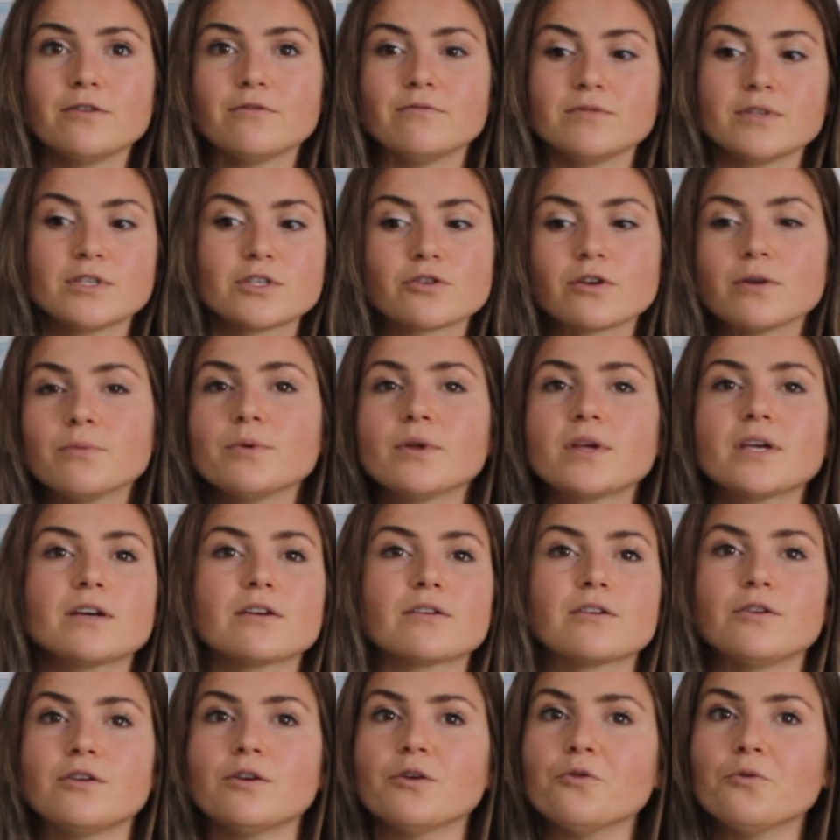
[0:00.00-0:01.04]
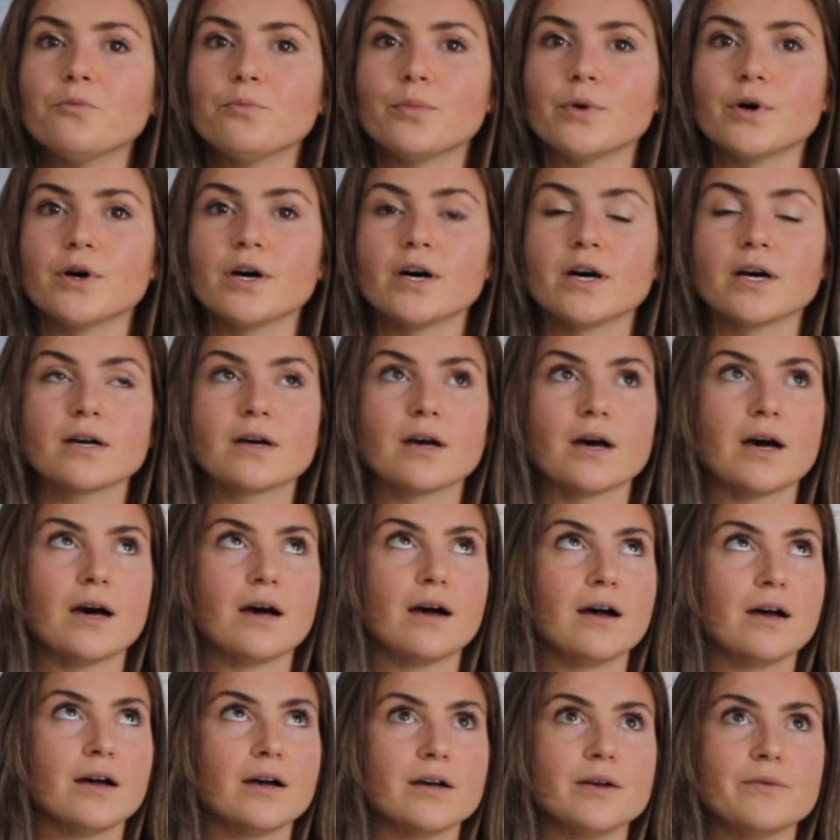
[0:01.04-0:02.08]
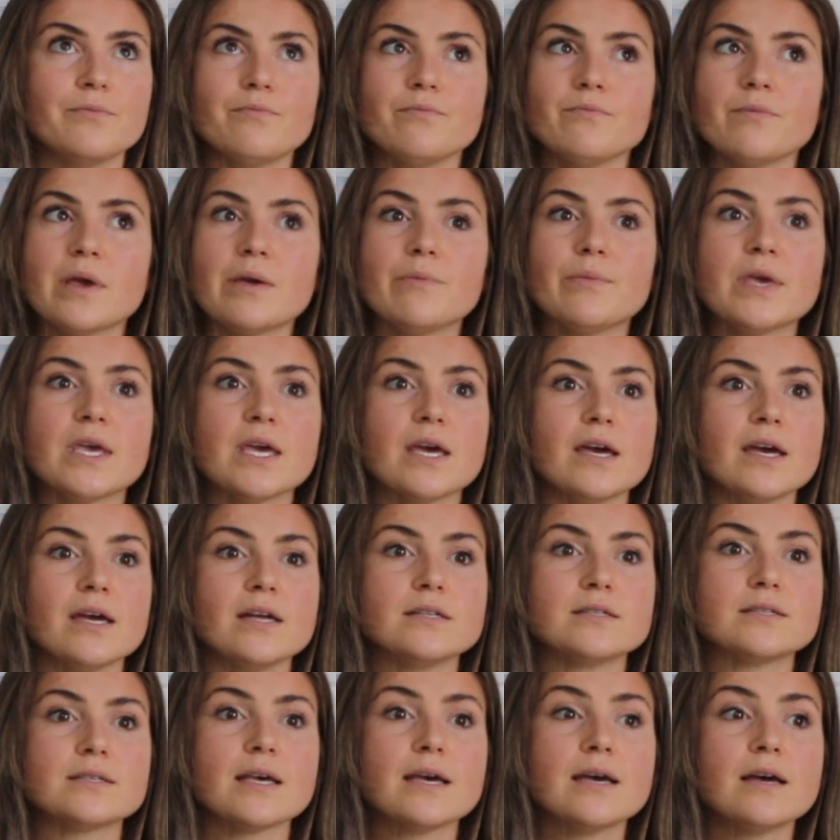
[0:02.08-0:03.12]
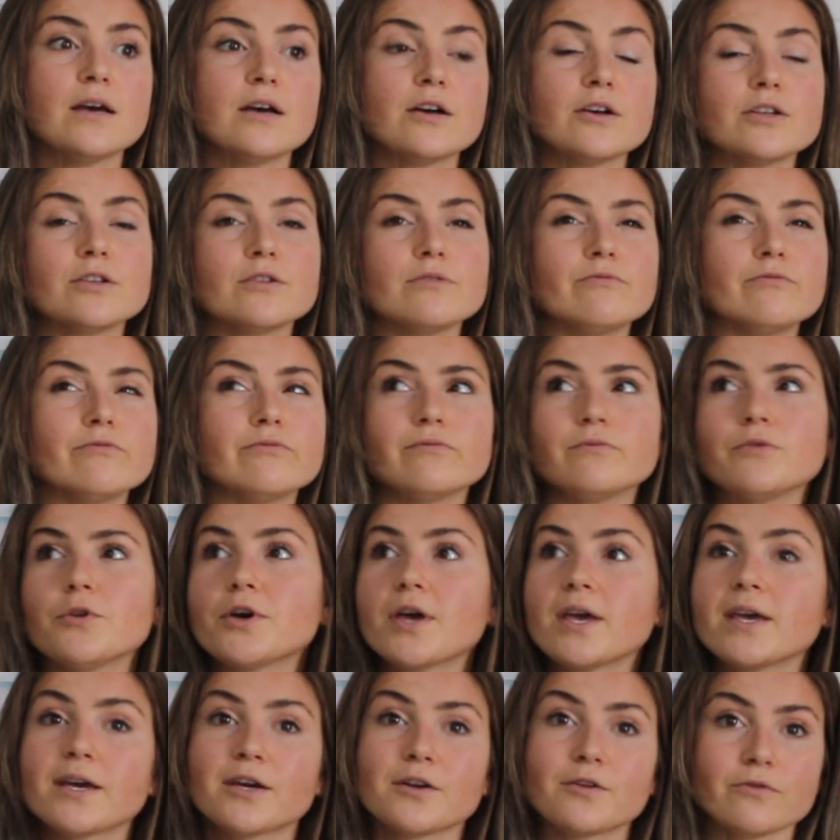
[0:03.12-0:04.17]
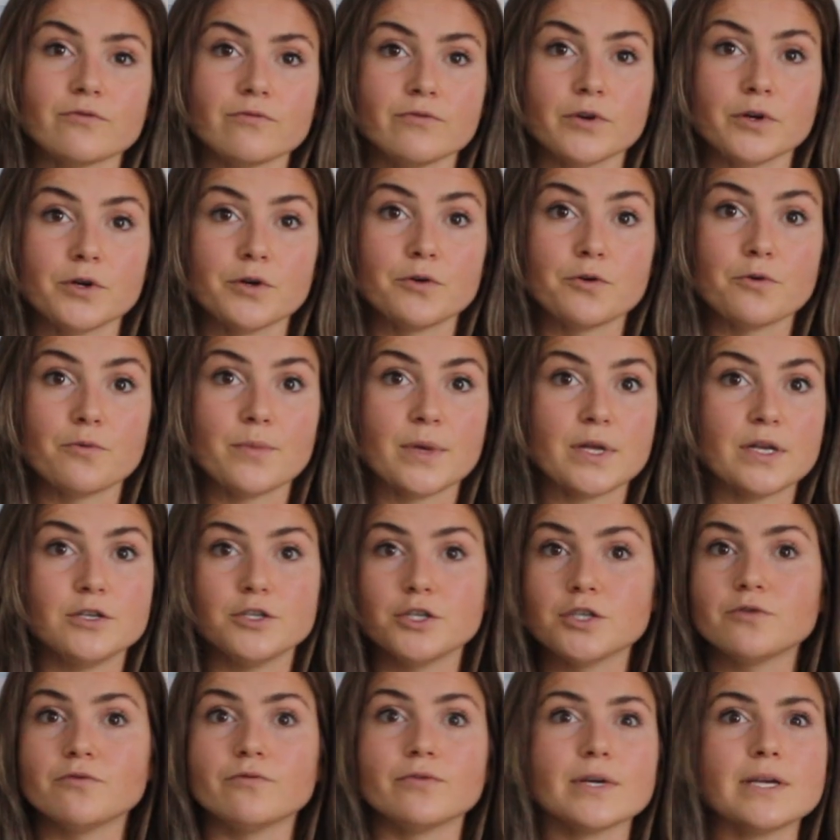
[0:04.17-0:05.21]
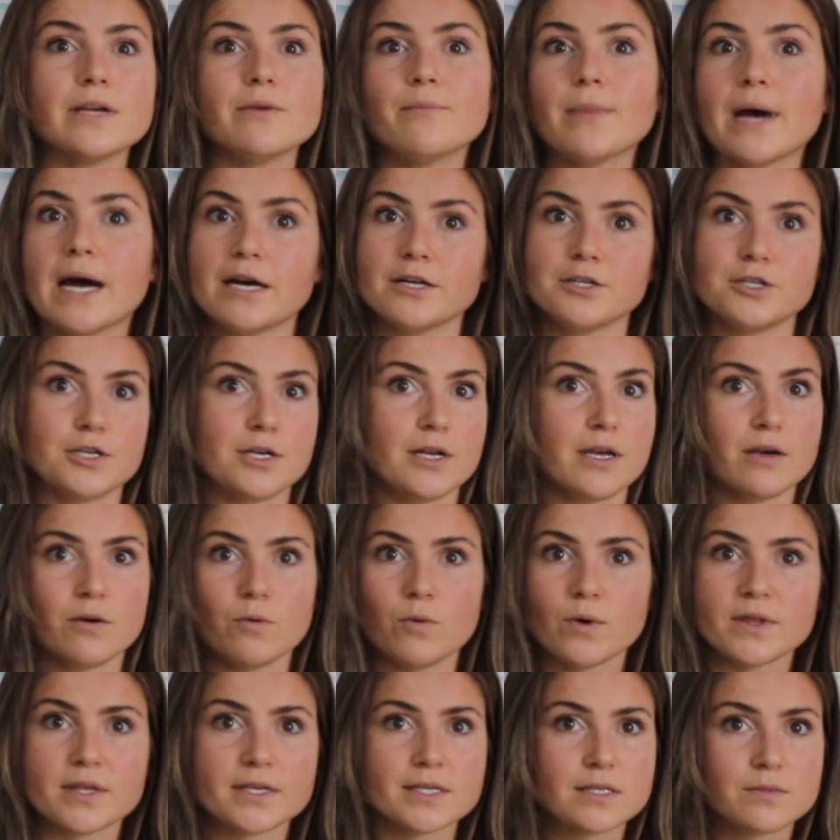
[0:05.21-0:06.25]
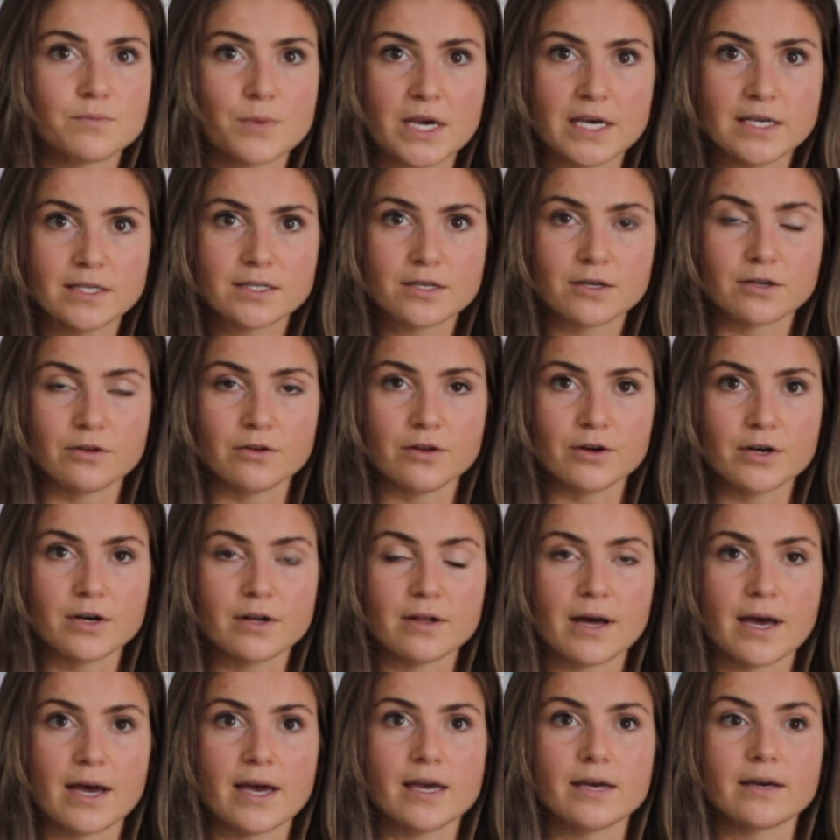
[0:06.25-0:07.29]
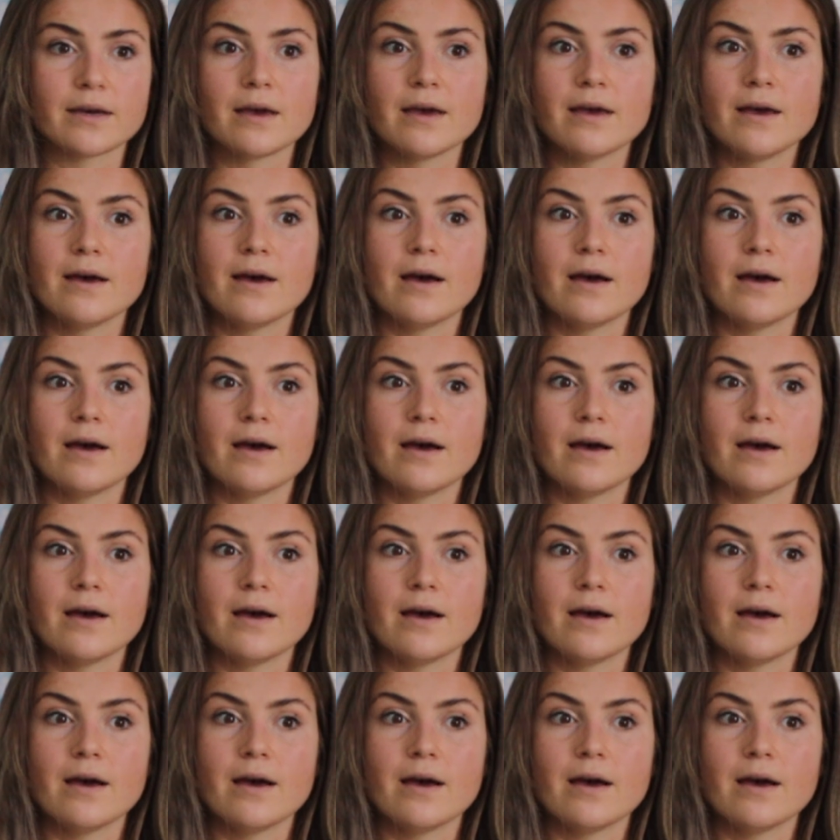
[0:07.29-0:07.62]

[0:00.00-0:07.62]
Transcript: scribbling on a notebook. Maybe it's looking at a room and just reimagining what the space could look like.